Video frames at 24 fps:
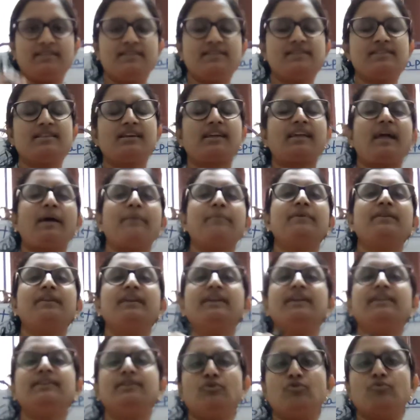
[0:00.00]
This is the
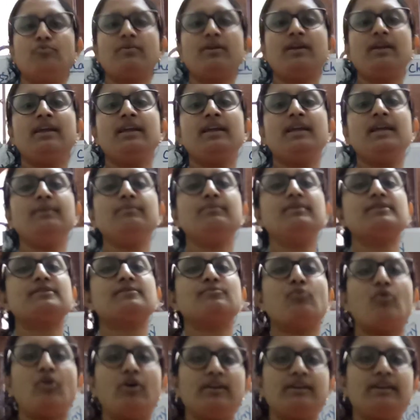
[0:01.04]
capillary tube. In the
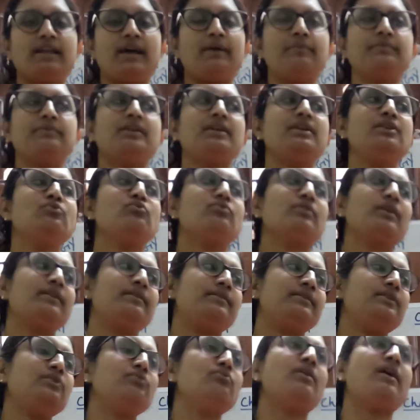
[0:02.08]
small diameter,
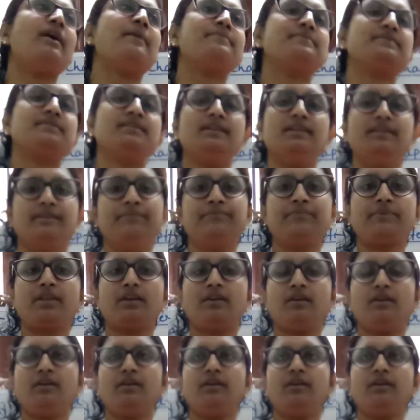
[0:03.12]
you have seen.